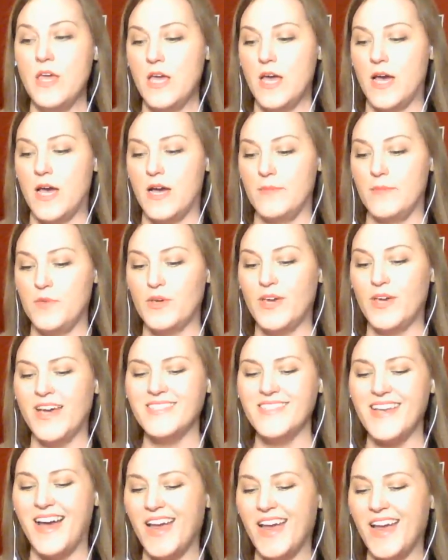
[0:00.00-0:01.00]
um, you guys
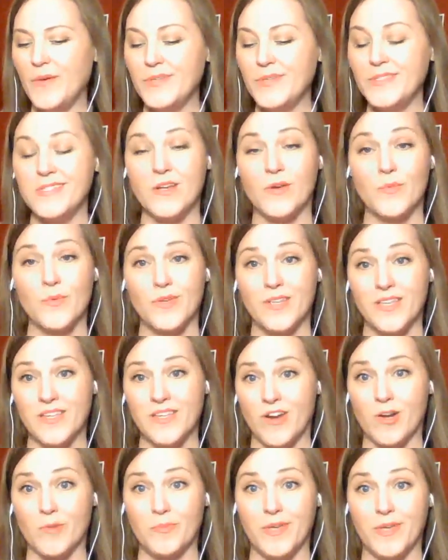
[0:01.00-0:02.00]
i was in a really
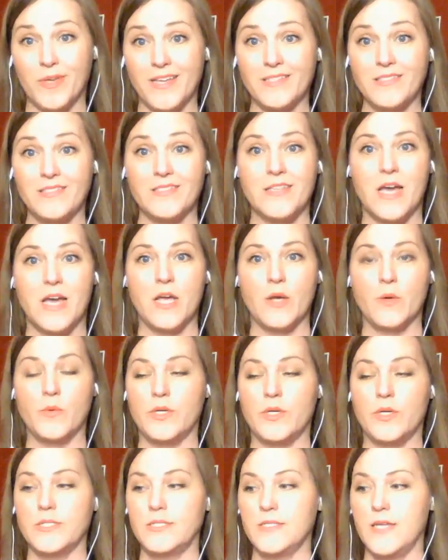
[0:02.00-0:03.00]
dark place i
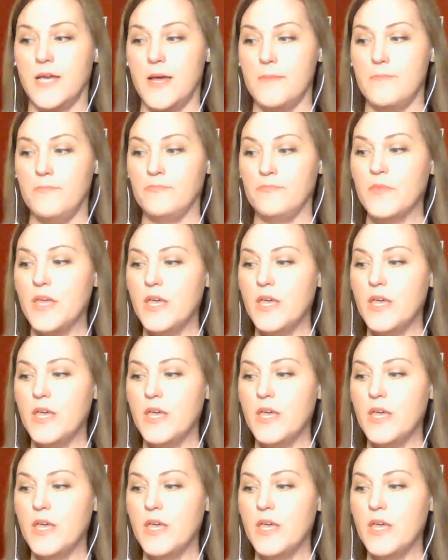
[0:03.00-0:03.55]
was um,